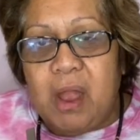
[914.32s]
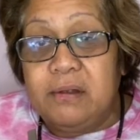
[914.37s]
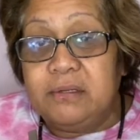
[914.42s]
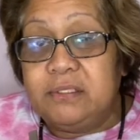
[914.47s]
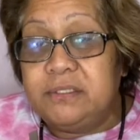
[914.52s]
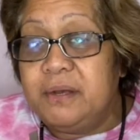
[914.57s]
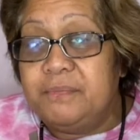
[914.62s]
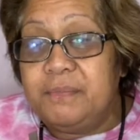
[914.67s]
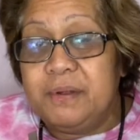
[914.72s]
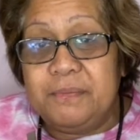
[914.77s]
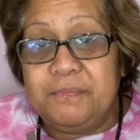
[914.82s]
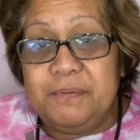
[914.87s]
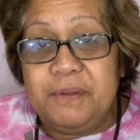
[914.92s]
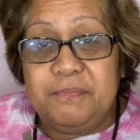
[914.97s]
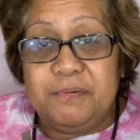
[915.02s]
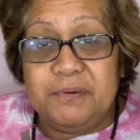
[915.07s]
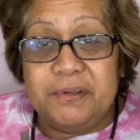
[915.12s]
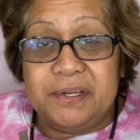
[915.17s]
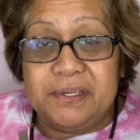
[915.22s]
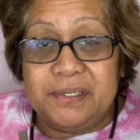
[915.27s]
some of the
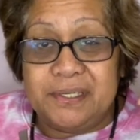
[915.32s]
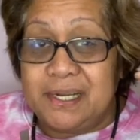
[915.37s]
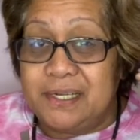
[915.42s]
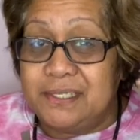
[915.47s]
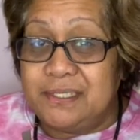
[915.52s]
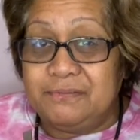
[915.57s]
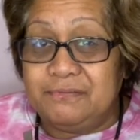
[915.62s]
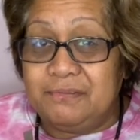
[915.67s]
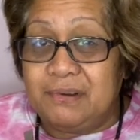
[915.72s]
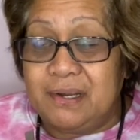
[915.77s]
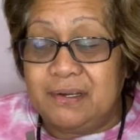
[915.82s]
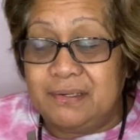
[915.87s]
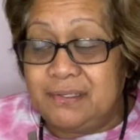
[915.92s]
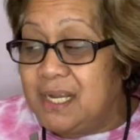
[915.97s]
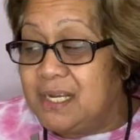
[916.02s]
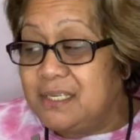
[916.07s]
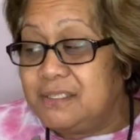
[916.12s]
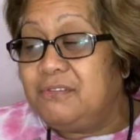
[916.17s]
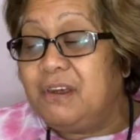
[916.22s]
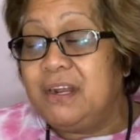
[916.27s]
people that's
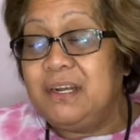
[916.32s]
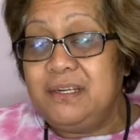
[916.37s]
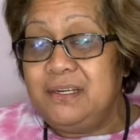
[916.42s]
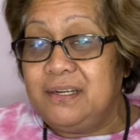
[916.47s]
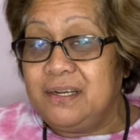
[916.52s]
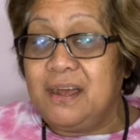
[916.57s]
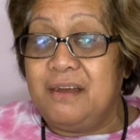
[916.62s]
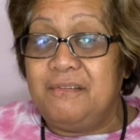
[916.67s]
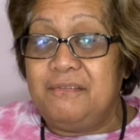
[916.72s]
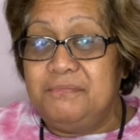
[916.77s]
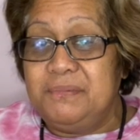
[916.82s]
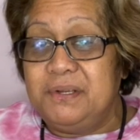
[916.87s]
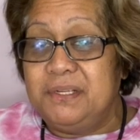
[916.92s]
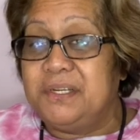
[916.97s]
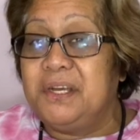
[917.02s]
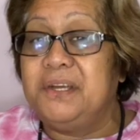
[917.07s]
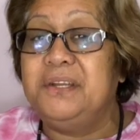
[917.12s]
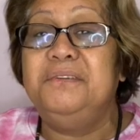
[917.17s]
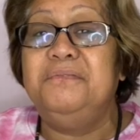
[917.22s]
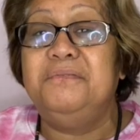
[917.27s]
running the government
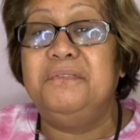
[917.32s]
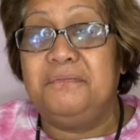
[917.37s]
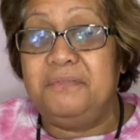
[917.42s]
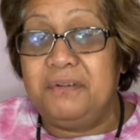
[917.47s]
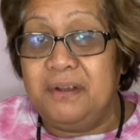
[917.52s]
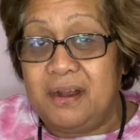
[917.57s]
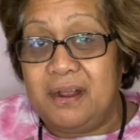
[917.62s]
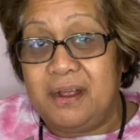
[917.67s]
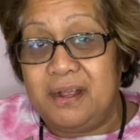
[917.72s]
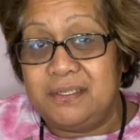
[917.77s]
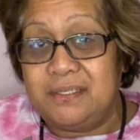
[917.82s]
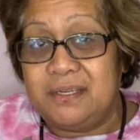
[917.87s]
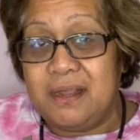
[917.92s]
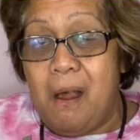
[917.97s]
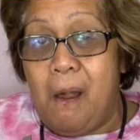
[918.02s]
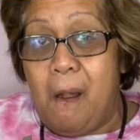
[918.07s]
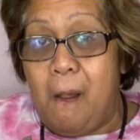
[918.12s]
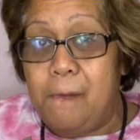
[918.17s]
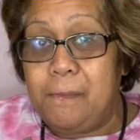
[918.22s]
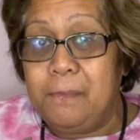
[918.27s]
don't even realize
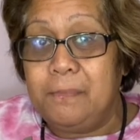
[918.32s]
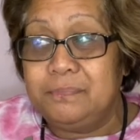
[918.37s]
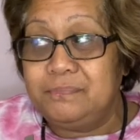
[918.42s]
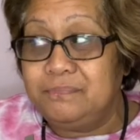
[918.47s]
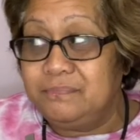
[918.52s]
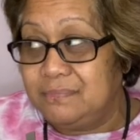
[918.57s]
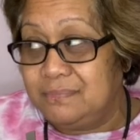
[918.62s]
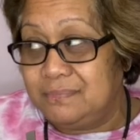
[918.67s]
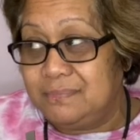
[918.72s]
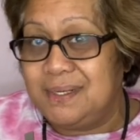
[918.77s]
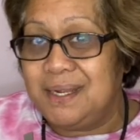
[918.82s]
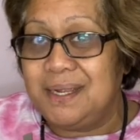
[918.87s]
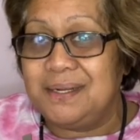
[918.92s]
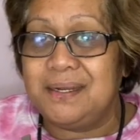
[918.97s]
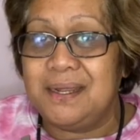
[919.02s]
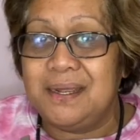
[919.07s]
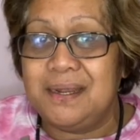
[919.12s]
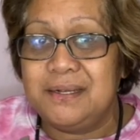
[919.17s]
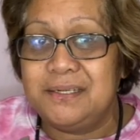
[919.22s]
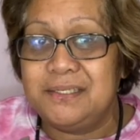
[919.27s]
that
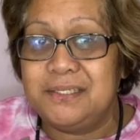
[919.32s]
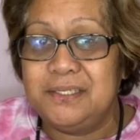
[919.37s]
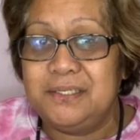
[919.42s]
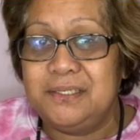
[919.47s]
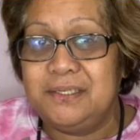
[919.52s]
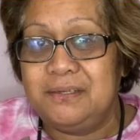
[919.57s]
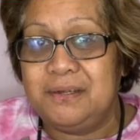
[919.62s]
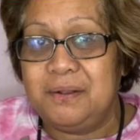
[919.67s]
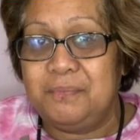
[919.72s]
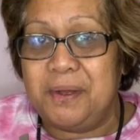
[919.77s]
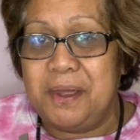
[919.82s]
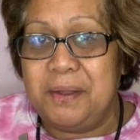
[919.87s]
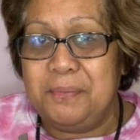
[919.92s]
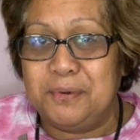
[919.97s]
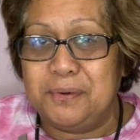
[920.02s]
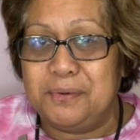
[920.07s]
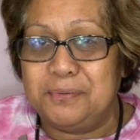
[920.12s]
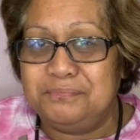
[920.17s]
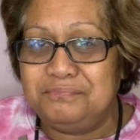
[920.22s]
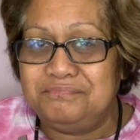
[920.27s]
they're listening to the
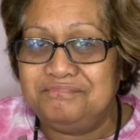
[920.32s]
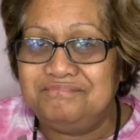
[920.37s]
Bible,